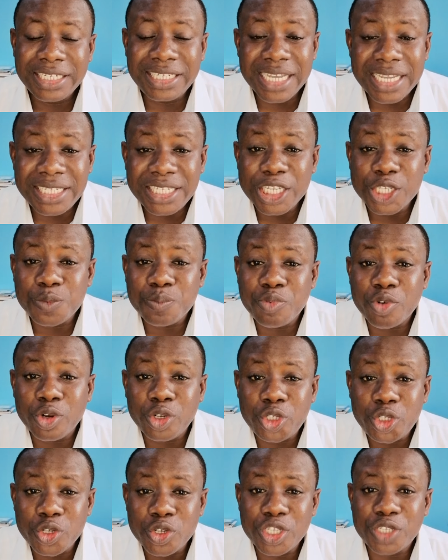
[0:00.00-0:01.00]
This is
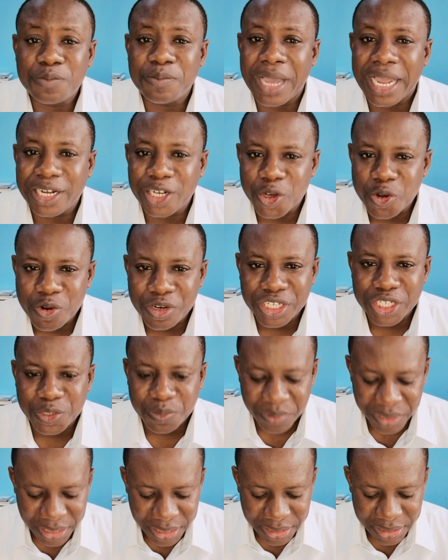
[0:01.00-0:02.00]
produced by the Holy
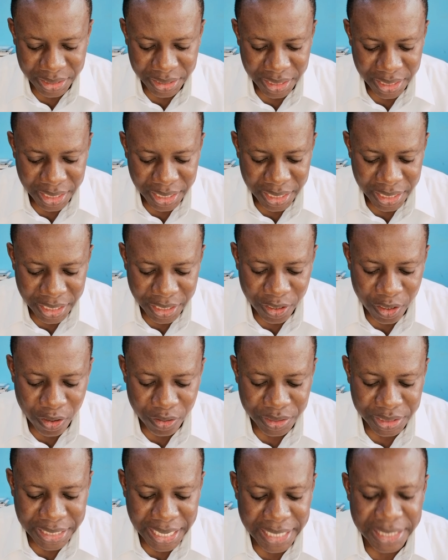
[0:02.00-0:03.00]
Spirit in
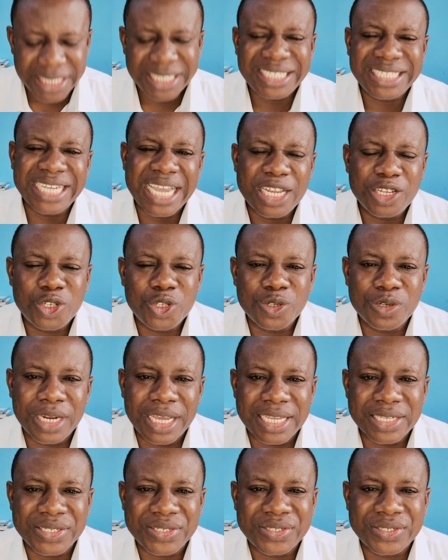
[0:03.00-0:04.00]
us. There is
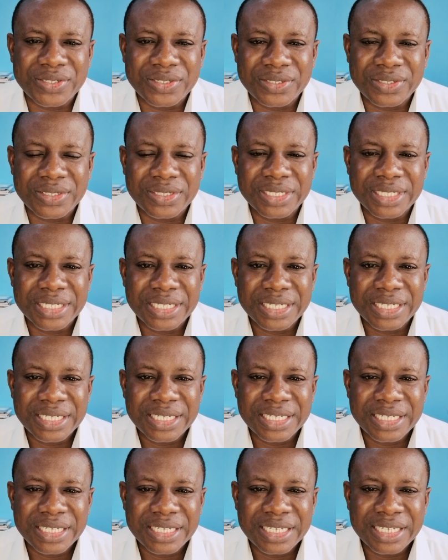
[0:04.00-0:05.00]
gentleness.
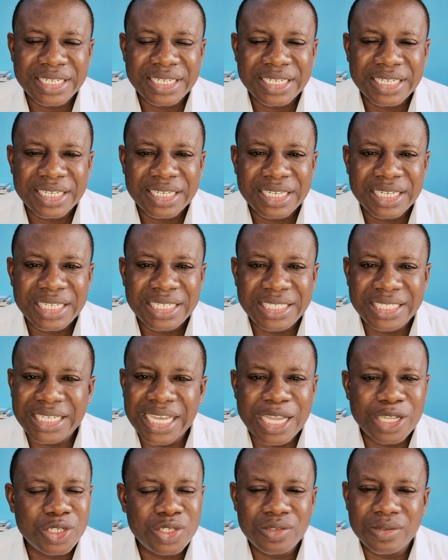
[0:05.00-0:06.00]

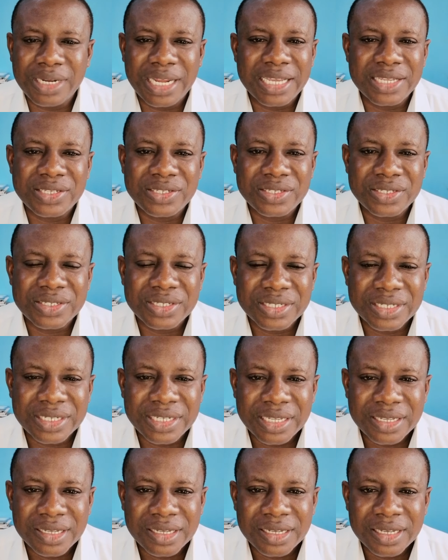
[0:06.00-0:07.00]
Gentleness.
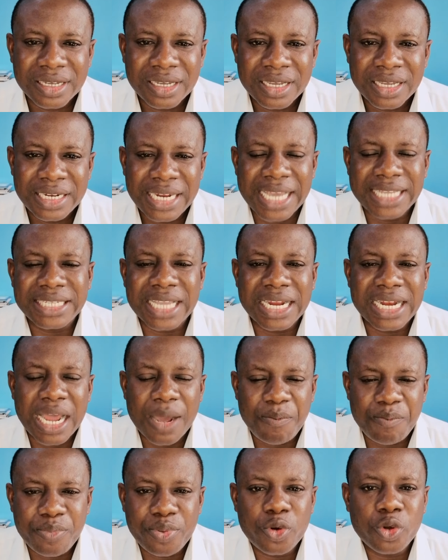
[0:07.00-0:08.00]
There is an
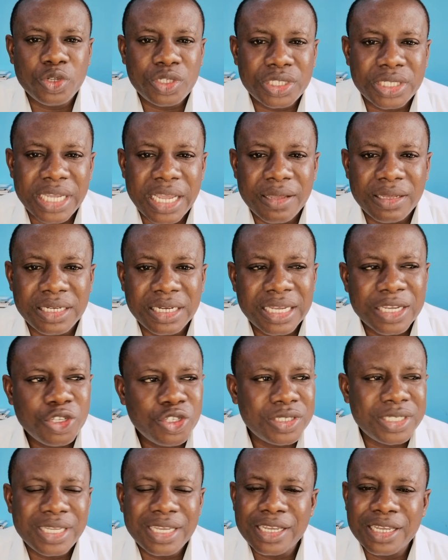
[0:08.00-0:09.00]
approach.
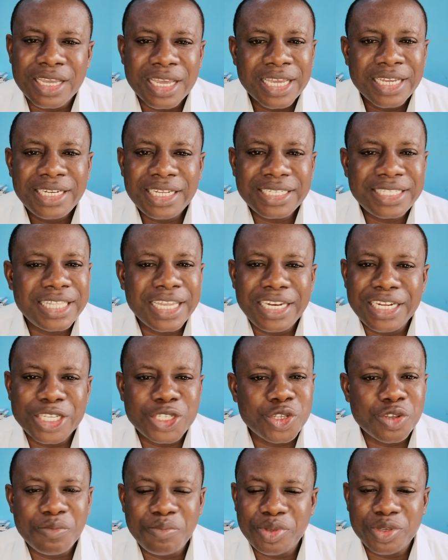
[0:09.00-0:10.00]
You see, this thing
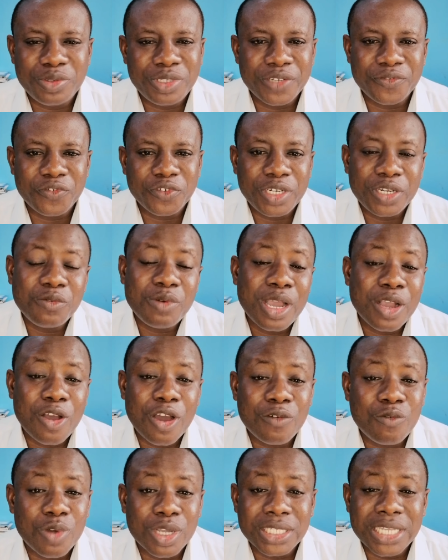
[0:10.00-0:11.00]
is so beautiful. The way
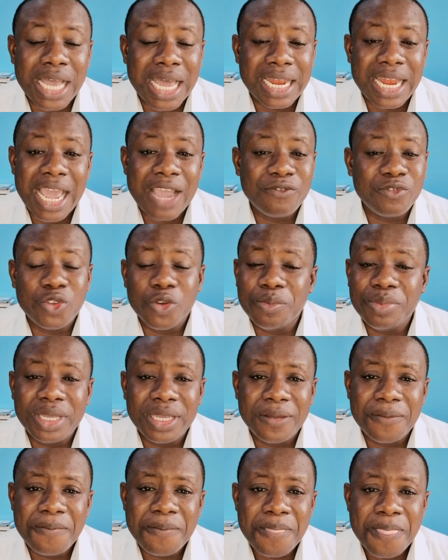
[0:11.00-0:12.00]
God wants our life to
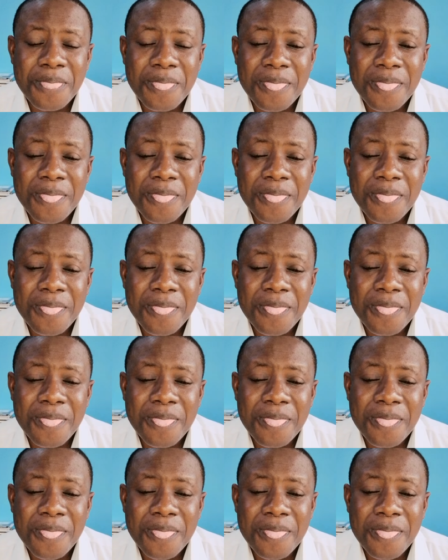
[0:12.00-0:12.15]
be.